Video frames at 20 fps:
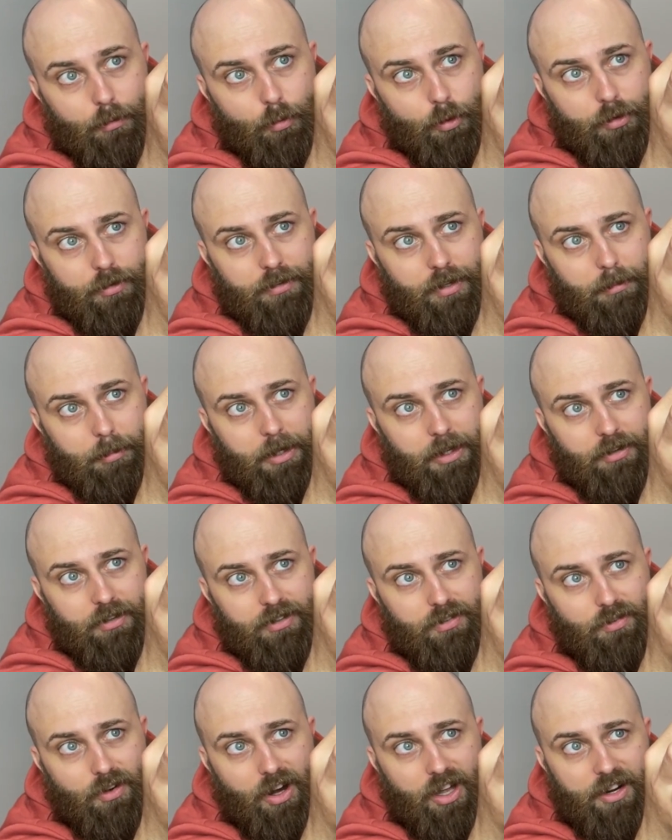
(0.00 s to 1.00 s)
root tip here
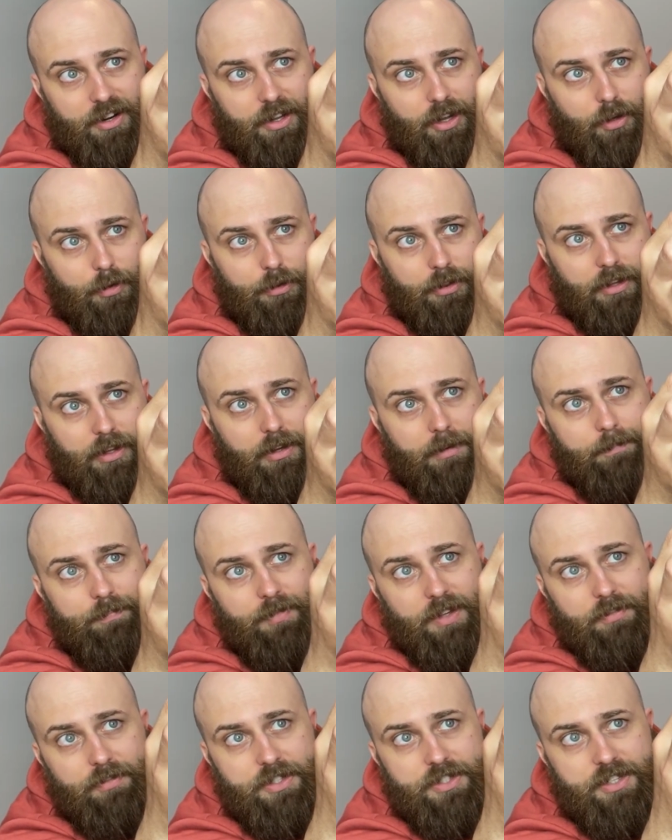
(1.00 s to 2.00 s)
is fine and healthy.
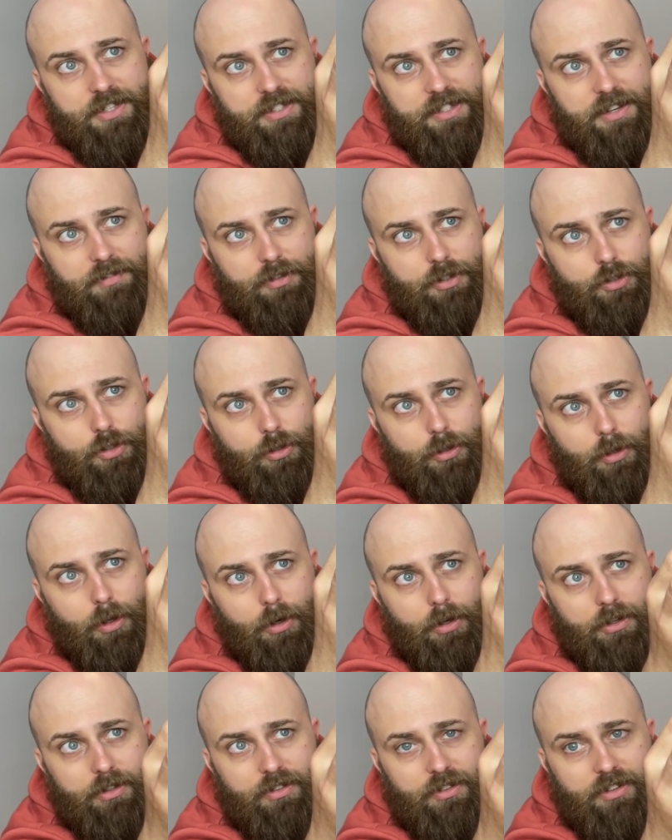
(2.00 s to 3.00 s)
If it sits there for too
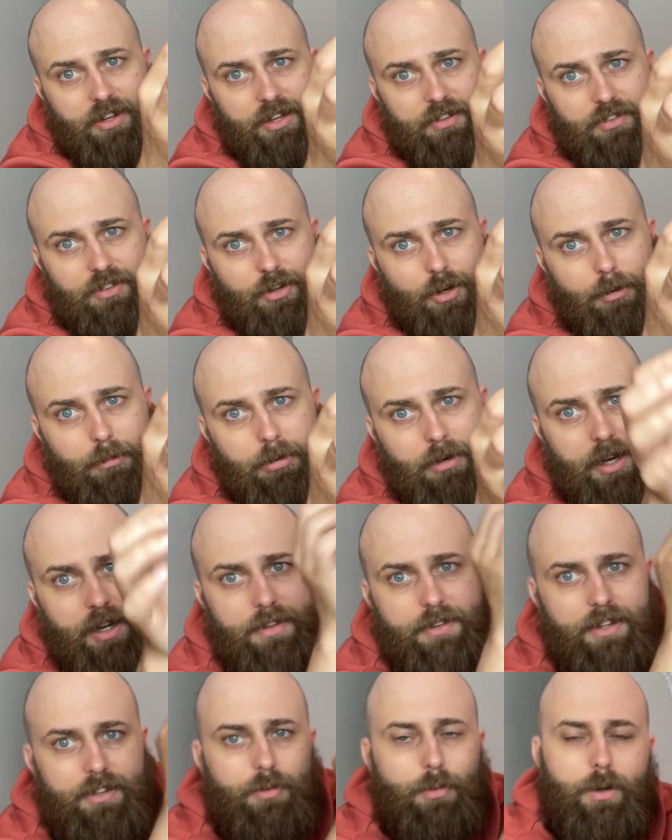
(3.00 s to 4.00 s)
long and starts to go
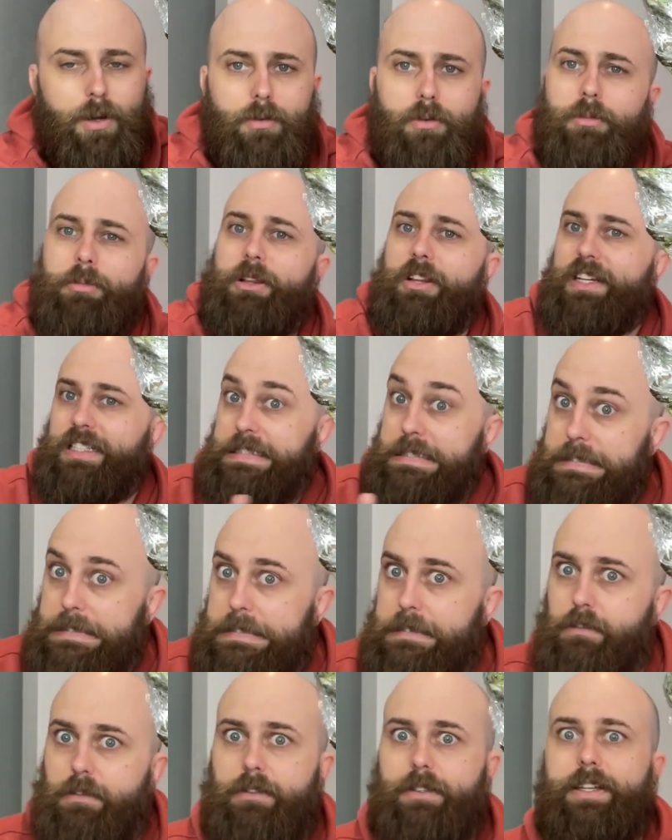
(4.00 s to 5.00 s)
brown, that's when I would be like,
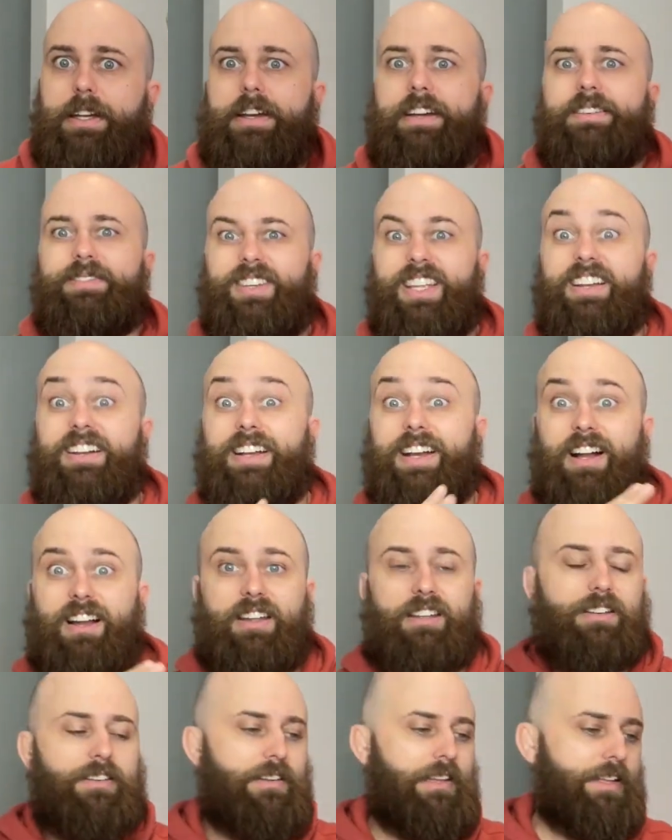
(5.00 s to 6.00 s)
okay, need to cut
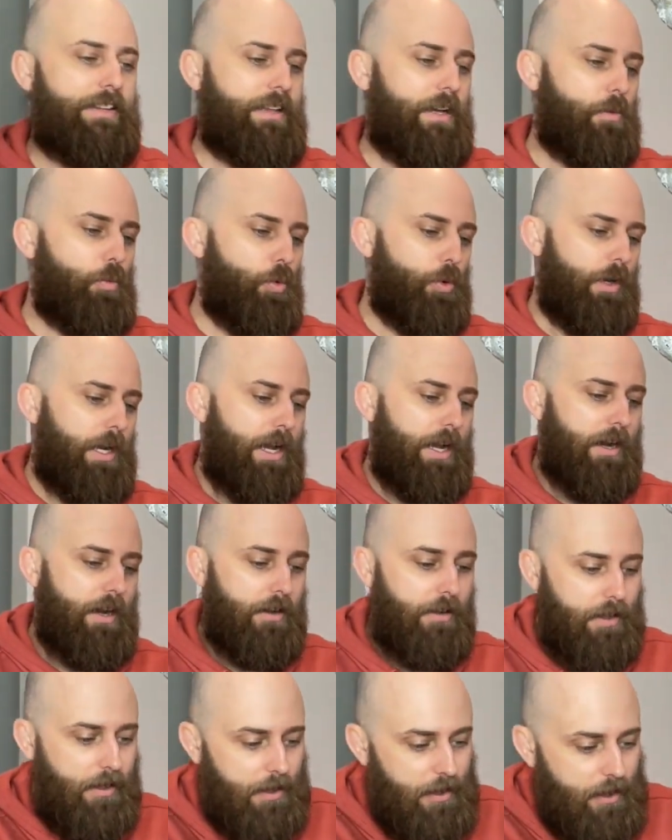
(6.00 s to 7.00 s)
it and let that water
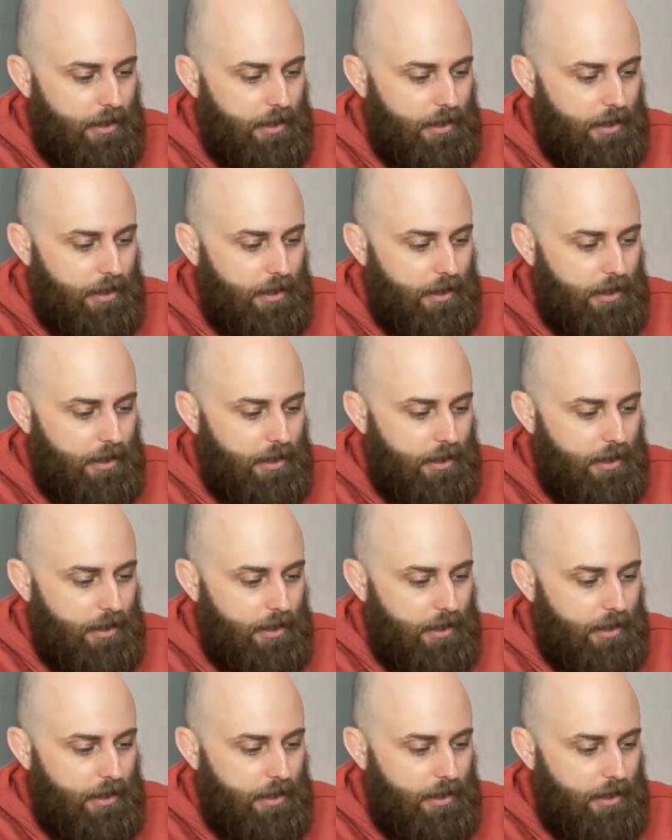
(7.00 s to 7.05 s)
out.